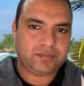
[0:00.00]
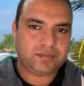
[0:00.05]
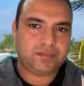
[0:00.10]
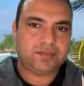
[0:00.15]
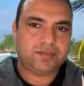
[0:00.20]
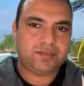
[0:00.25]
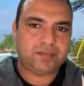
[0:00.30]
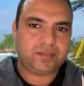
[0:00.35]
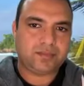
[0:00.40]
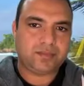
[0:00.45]

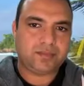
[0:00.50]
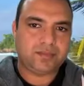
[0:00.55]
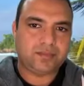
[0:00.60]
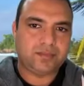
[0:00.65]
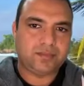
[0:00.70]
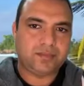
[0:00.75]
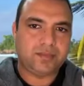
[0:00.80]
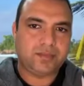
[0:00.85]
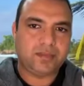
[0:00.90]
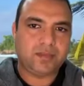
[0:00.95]
Mm-hmm.
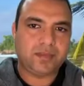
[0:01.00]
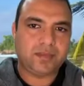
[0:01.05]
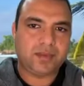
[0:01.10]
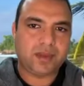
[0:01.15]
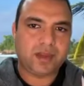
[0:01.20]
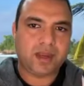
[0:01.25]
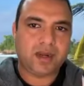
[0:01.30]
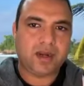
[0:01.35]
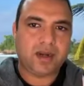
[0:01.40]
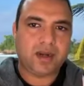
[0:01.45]

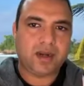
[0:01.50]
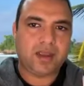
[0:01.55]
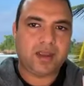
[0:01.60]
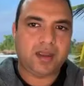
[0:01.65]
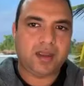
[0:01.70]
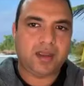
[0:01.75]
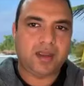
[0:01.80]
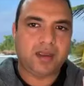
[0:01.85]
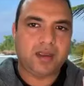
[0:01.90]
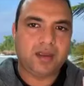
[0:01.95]

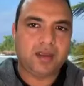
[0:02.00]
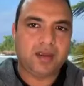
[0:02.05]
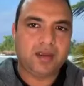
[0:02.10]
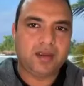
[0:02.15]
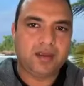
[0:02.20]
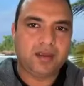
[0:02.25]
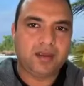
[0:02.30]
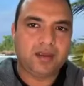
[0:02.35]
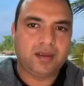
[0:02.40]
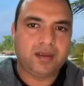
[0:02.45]
And
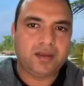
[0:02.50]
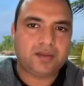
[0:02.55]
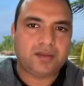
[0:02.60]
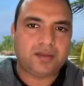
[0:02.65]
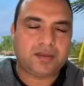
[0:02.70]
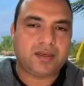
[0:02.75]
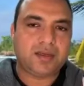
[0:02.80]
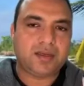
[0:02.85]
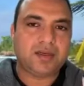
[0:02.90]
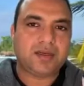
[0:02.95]

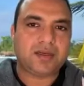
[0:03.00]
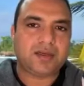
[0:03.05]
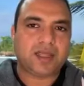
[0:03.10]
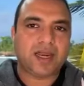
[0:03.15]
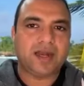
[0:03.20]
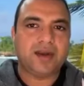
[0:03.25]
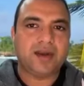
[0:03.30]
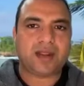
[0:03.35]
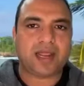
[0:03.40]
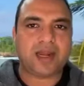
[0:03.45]
so
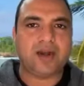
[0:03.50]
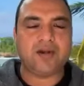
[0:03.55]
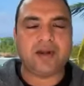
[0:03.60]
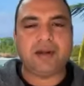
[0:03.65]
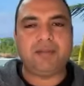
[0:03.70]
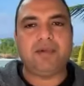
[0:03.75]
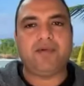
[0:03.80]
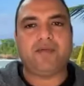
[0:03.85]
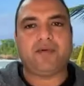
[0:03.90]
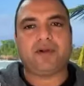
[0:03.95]
can you
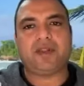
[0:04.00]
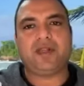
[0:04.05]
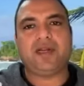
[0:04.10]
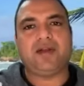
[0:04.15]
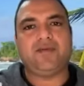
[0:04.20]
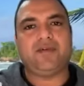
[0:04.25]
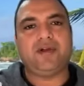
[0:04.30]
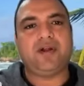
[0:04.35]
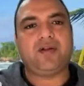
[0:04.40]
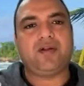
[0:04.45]
tell me what are
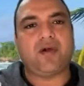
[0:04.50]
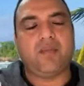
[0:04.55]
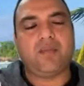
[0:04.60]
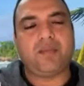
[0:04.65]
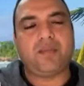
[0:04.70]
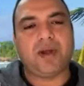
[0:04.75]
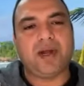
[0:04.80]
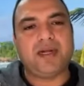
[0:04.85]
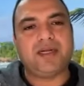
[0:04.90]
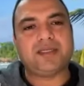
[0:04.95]
the different
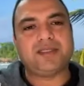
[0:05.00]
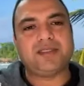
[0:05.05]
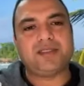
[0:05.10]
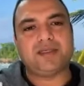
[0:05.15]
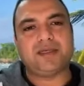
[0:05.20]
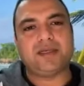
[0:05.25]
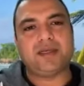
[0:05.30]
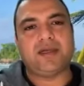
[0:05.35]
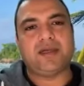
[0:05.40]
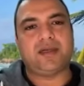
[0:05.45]

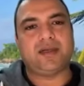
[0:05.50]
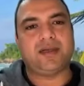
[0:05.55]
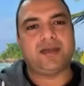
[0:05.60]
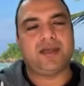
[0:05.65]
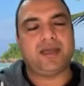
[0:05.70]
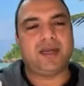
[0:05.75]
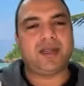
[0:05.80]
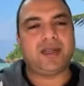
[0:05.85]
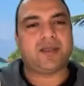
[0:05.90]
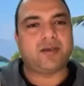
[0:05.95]
components
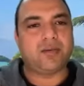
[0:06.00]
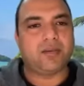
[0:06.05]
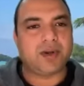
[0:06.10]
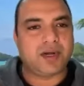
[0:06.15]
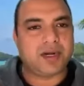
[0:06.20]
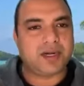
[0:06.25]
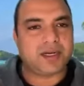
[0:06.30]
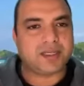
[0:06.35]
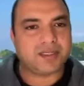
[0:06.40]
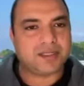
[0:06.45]
in a
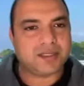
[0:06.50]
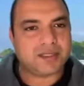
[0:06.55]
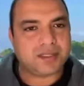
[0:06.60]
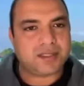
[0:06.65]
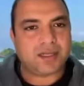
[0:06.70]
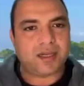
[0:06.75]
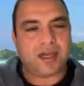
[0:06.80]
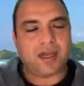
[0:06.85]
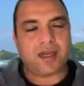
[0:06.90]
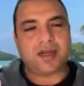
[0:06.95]

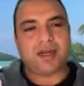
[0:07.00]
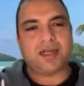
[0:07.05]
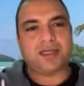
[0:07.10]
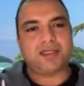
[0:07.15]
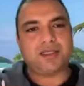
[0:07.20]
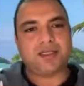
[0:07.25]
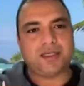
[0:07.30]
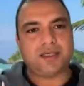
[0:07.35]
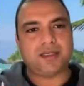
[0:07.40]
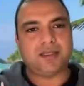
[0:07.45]
Kubernetes
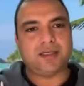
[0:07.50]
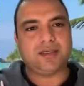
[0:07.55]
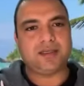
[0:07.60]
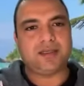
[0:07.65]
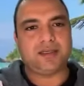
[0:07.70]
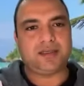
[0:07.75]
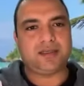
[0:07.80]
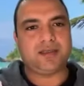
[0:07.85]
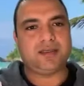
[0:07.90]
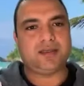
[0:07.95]
architecture?
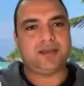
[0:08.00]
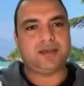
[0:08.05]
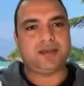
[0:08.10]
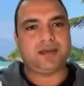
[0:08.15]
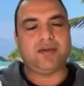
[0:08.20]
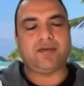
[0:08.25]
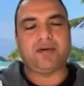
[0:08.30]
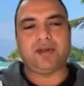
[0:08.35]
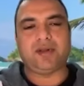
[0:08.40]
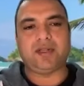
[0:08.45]

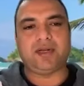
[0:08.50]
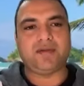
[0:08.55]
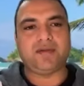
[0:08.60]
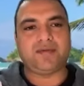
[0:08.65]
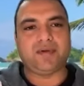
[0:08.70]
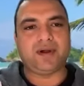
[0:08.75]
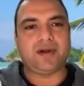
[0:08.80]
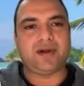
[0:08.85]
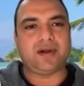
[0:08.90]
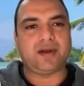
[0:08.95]
Like what are the
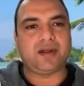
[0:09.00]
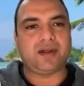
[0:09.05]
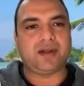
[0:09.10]
different